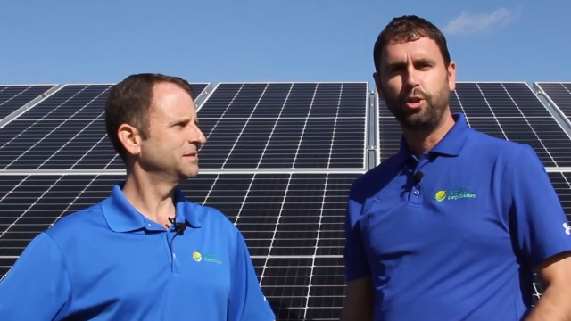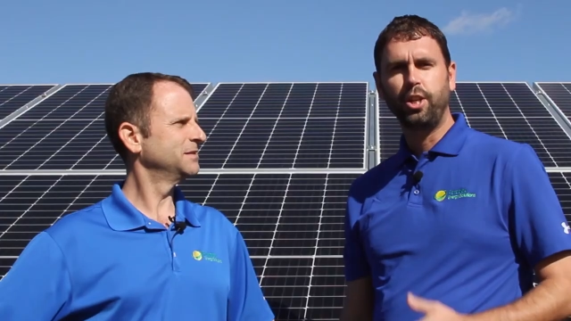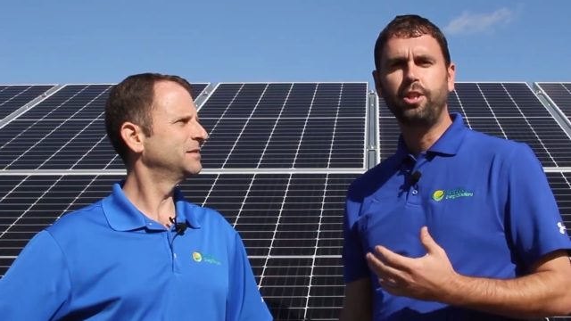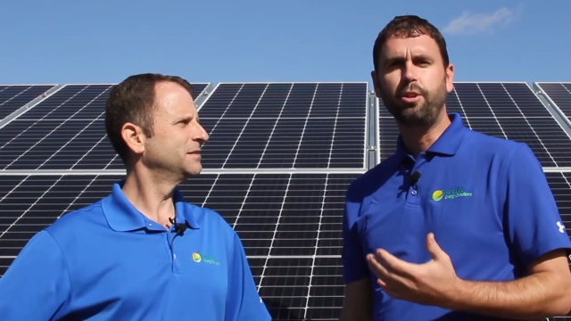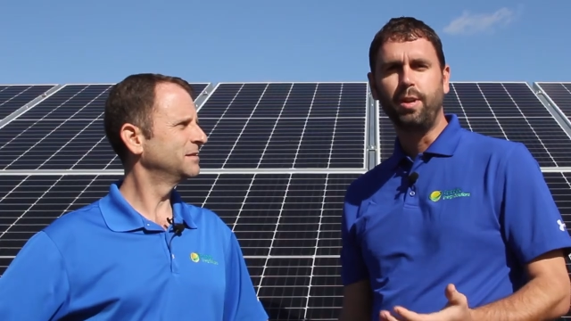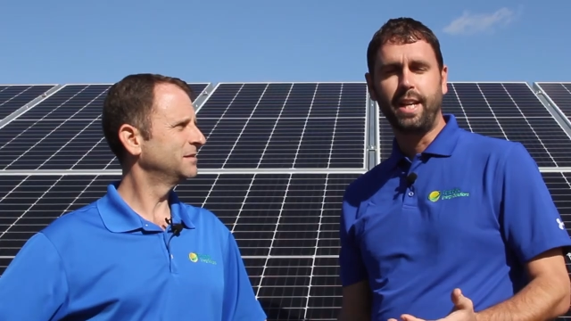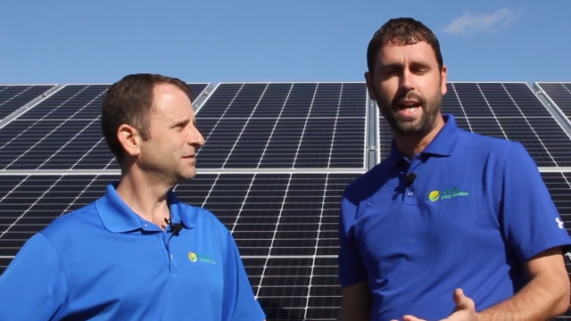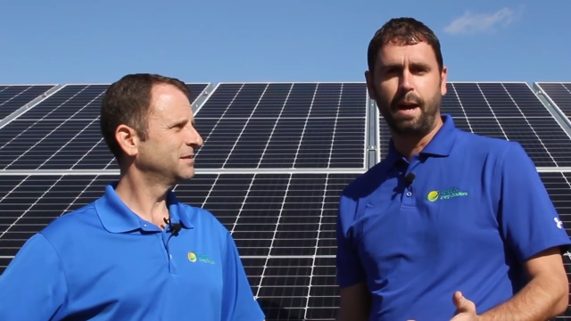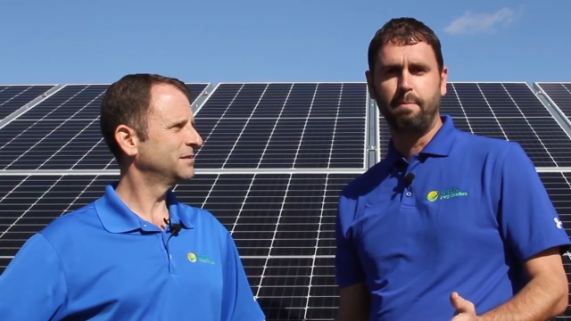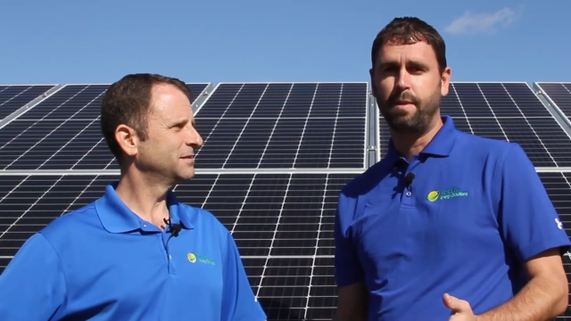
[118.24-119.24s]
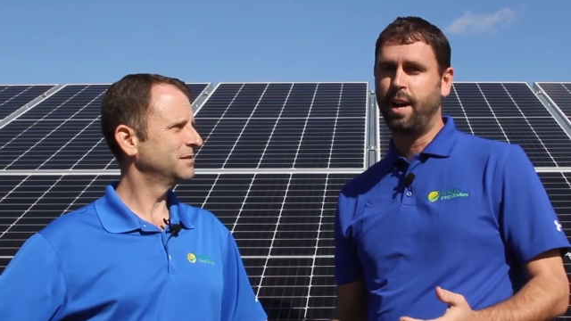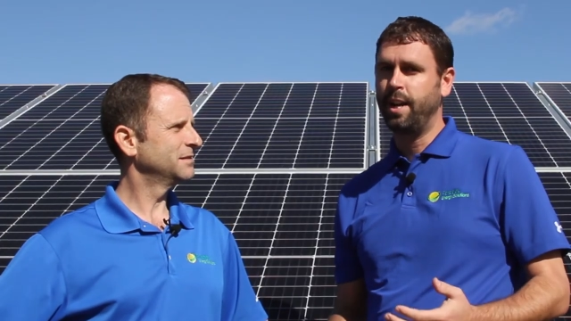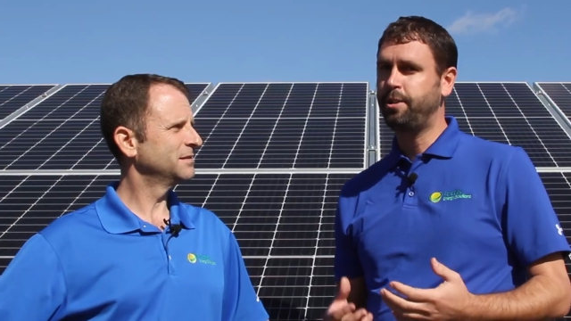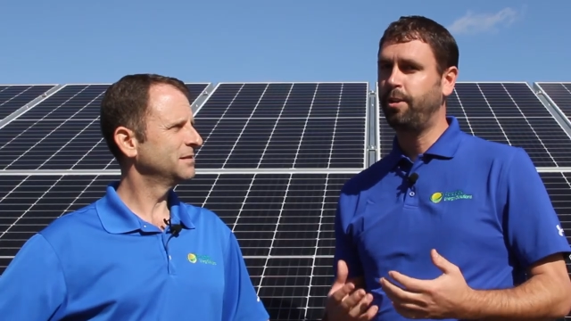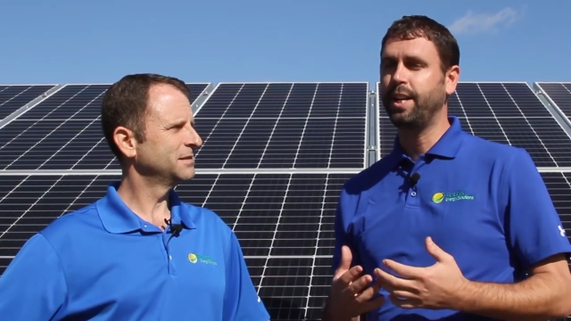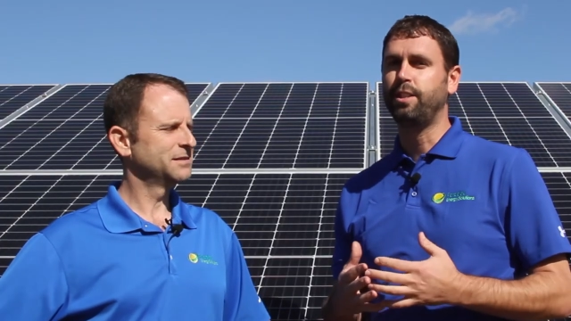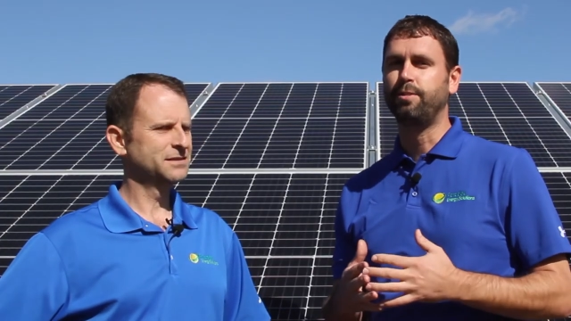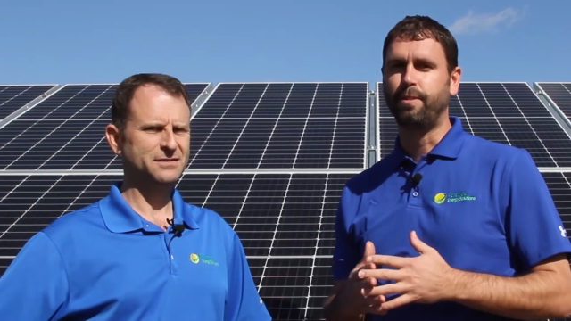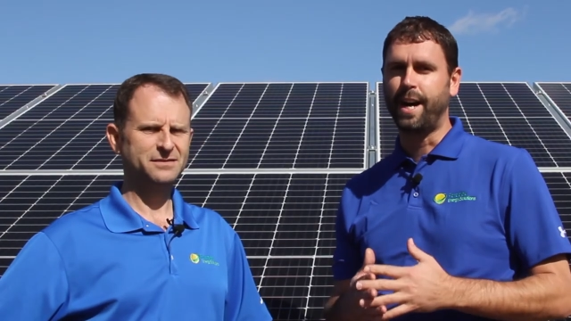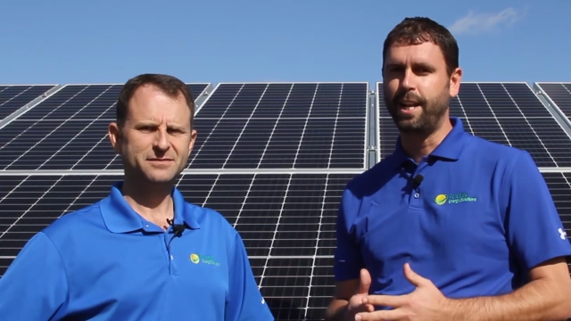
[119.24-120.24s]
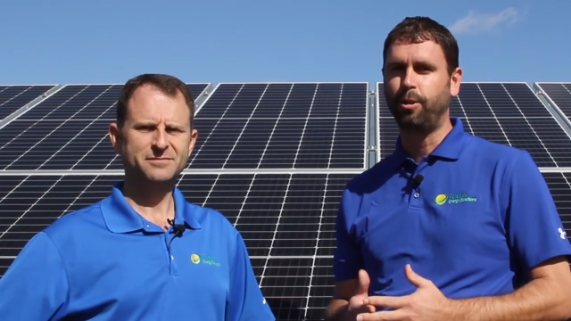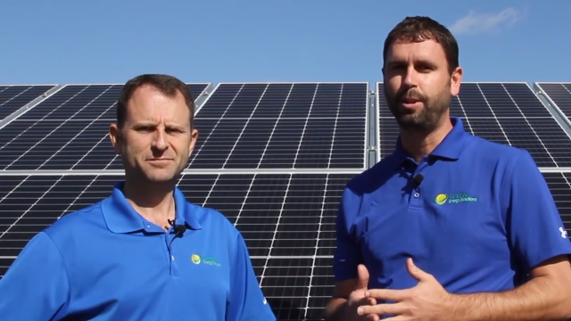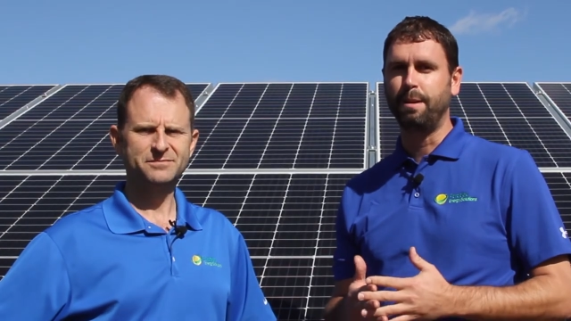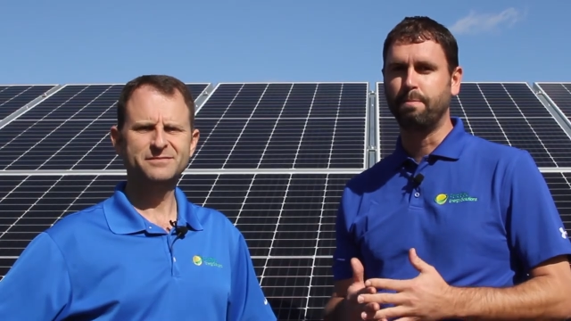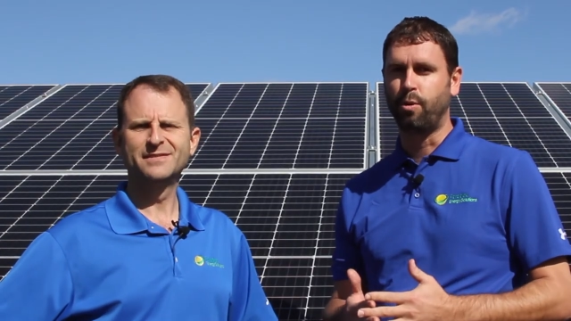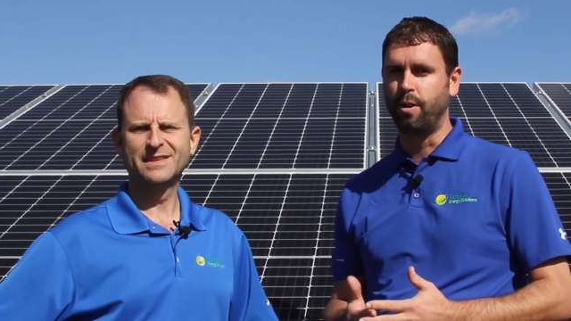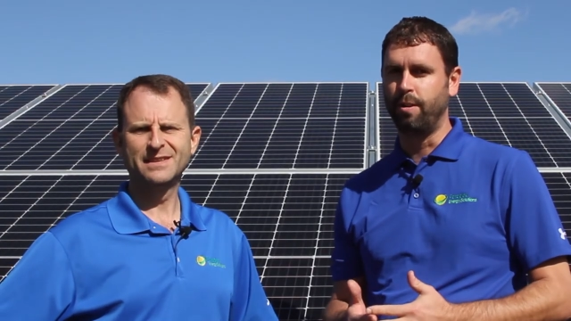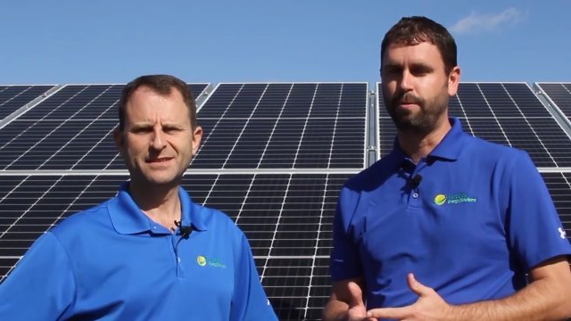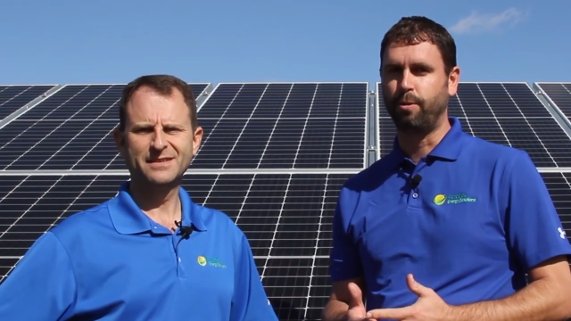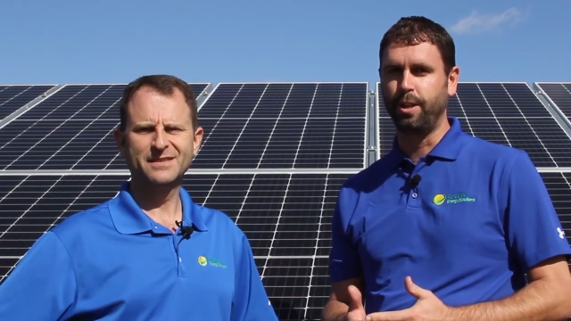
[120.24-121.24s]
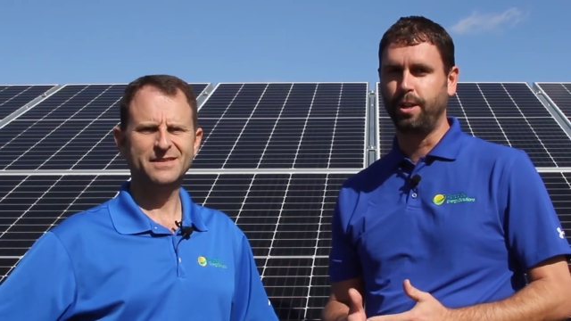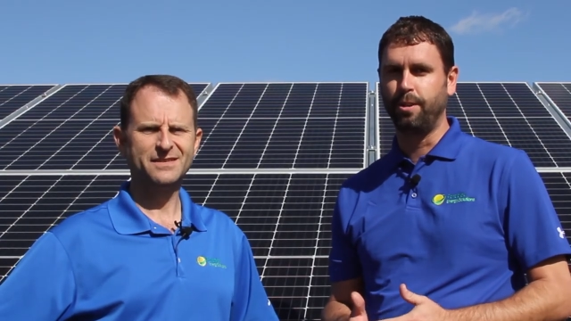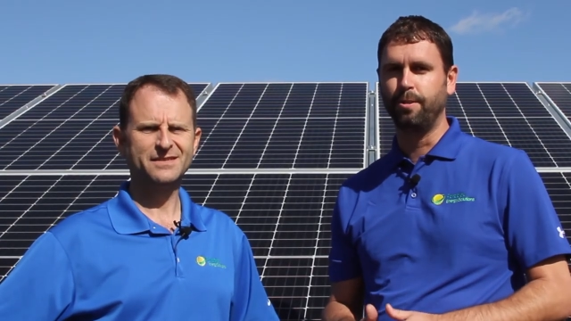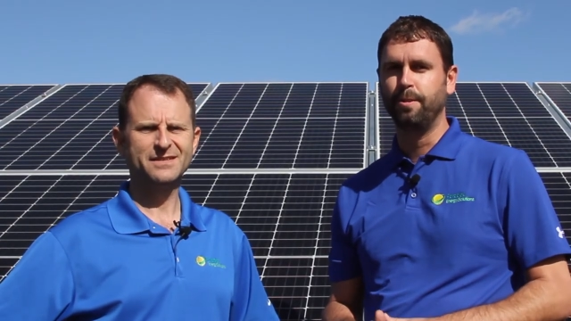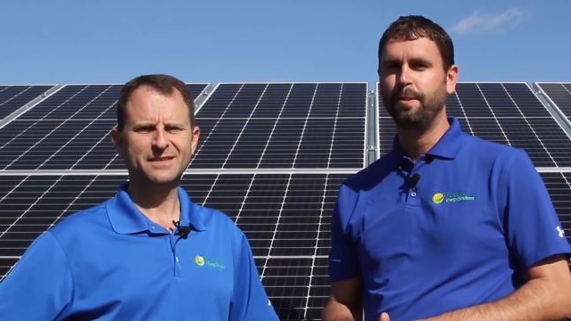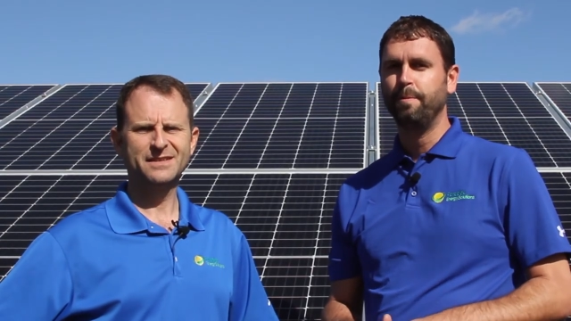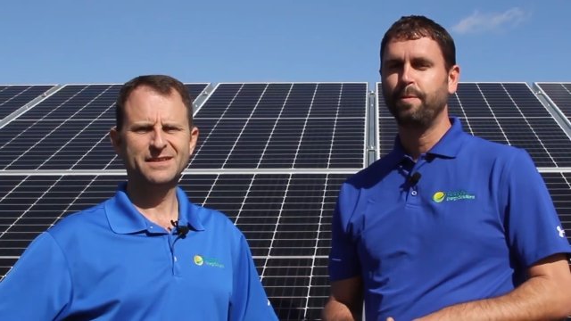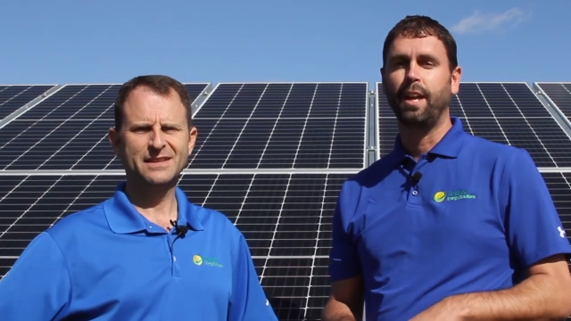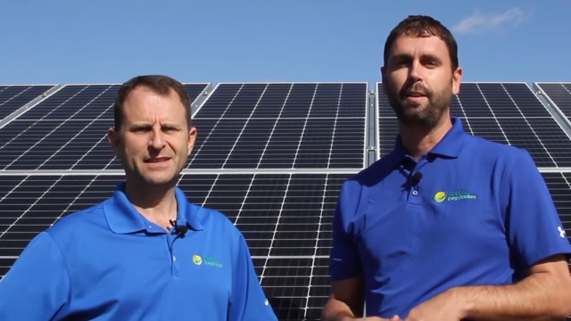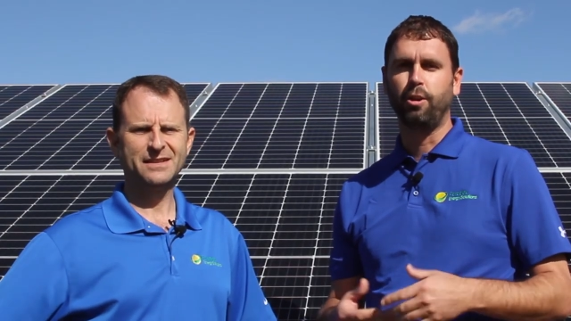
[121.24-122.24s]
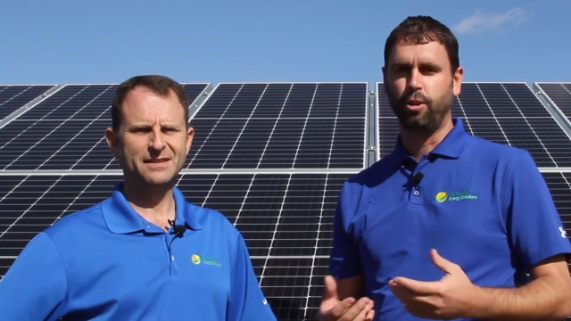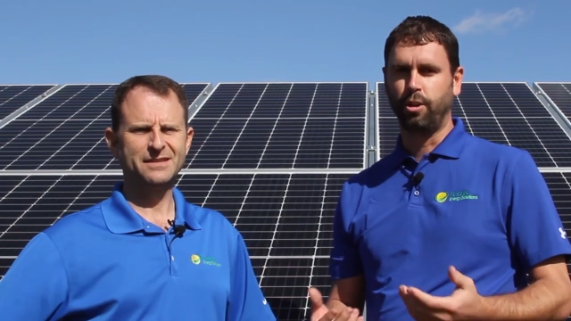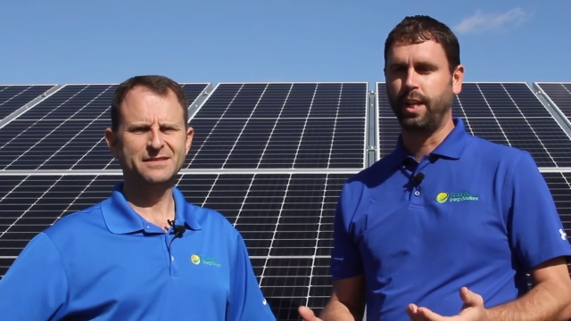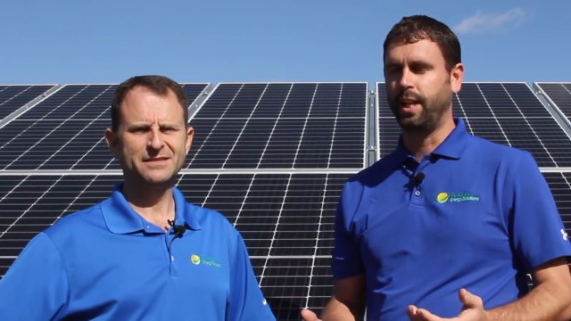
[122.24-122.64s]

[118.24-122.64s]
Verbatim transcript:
Speaker 1: just to recap, monitoring is vitally important for you if you're looking